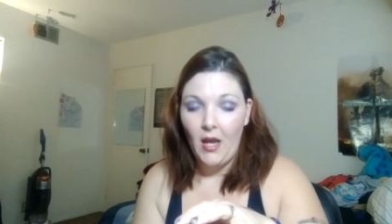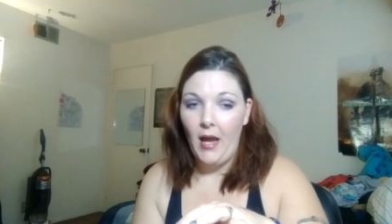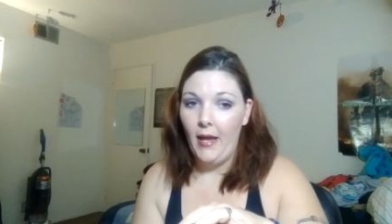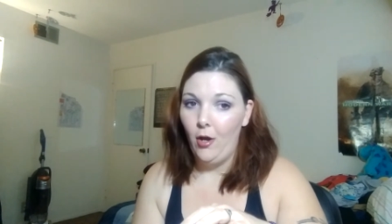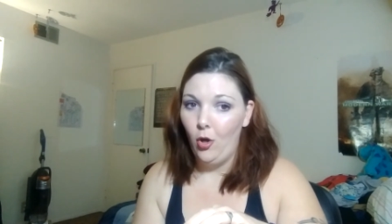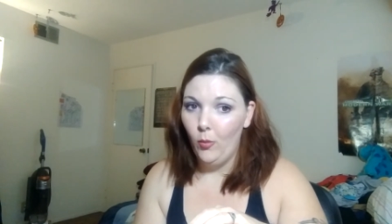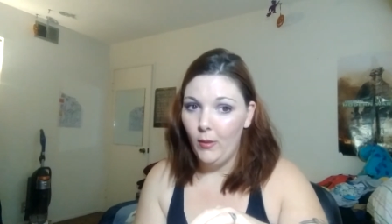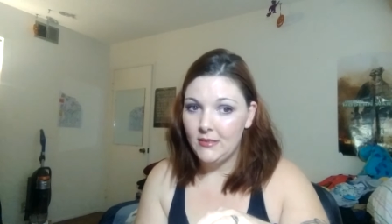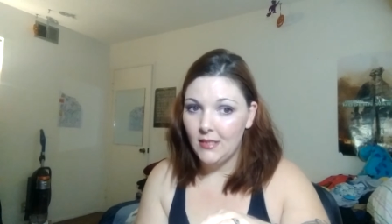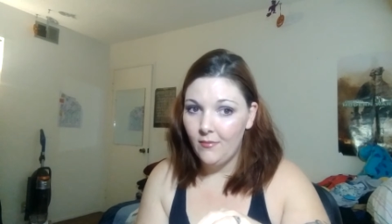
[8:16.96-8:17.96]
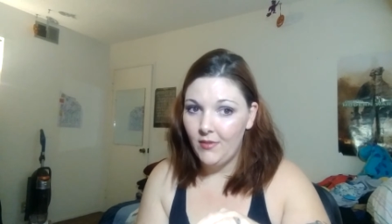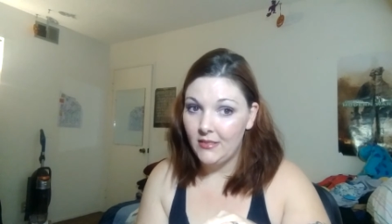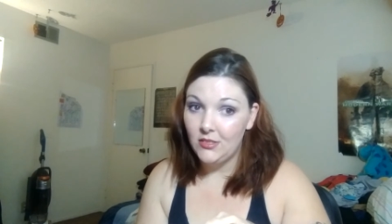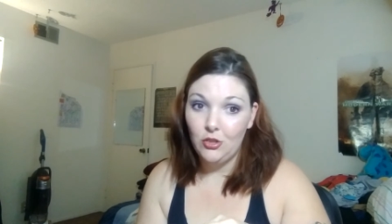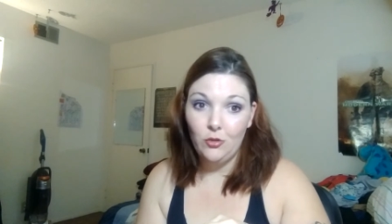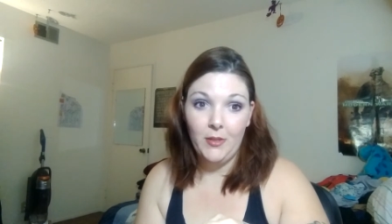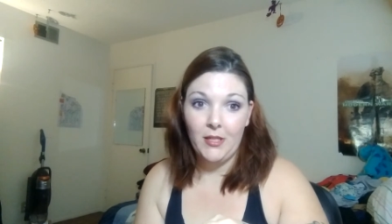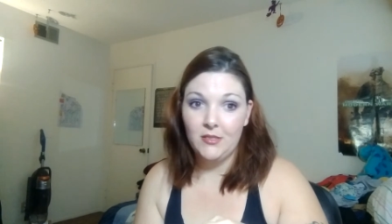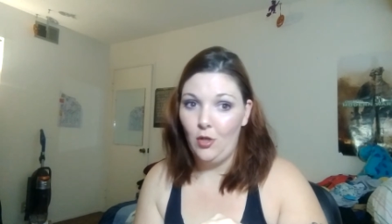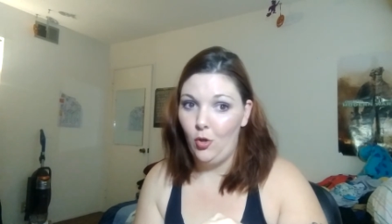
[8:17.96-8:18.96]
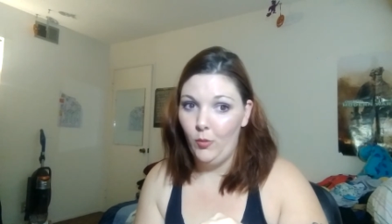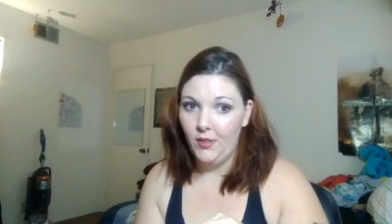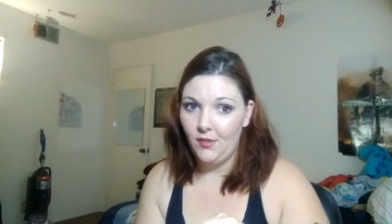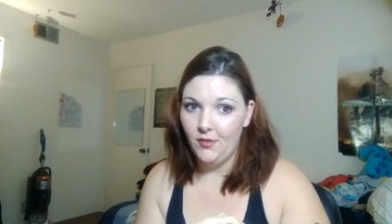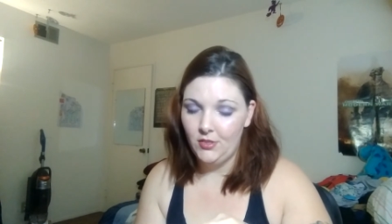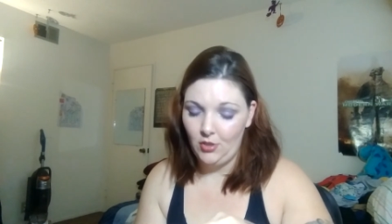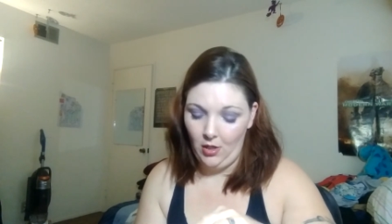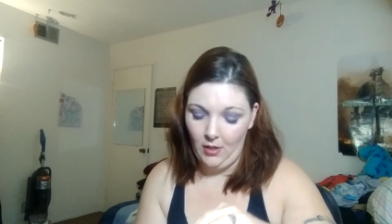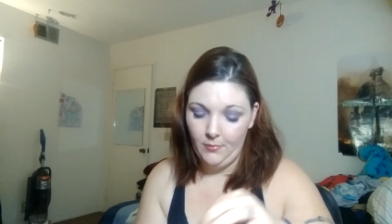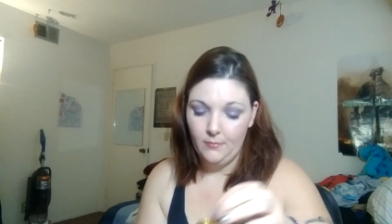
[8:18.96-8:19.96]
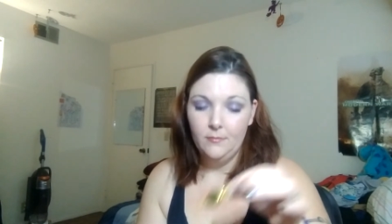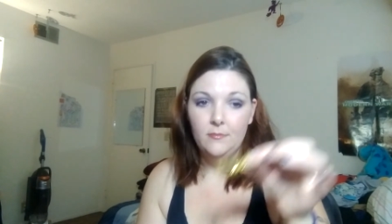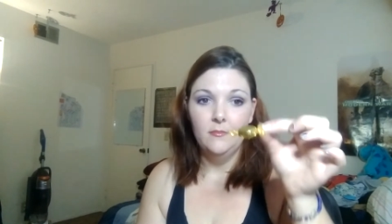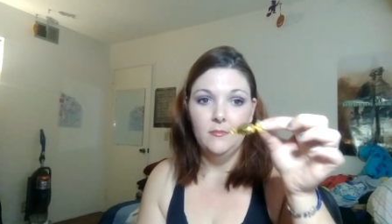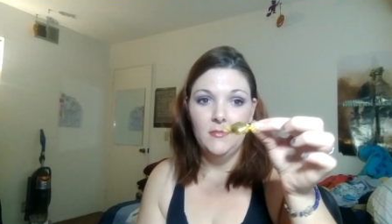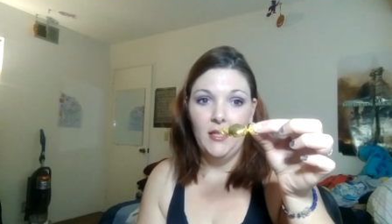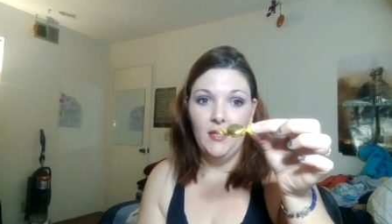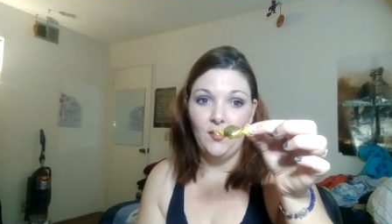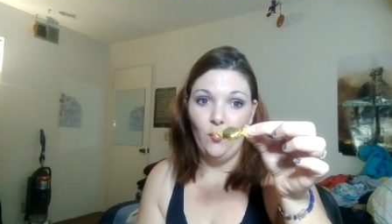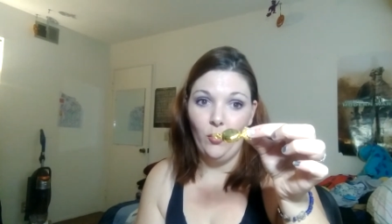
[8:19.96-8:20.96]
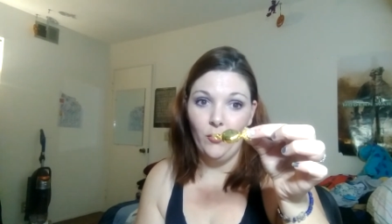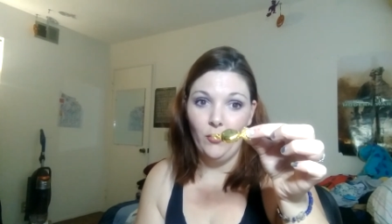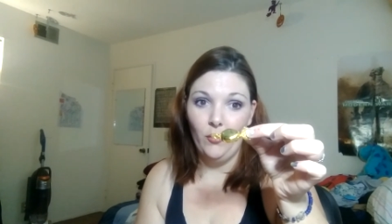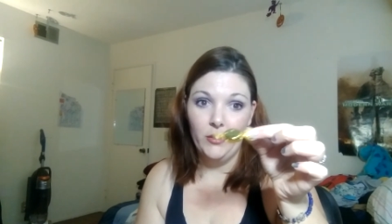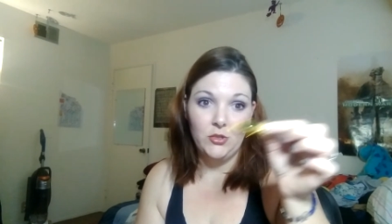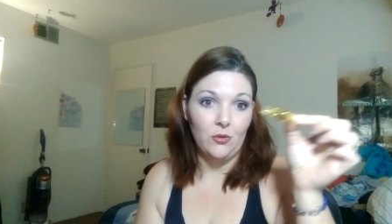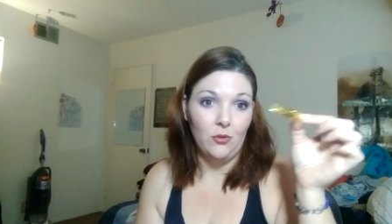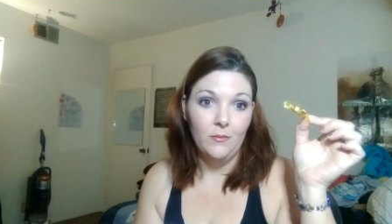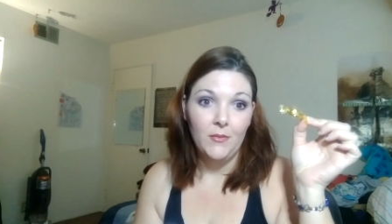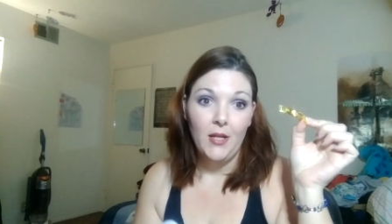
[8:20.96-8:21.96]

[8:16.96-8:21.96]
I always love this too because always on the top is a Werther original.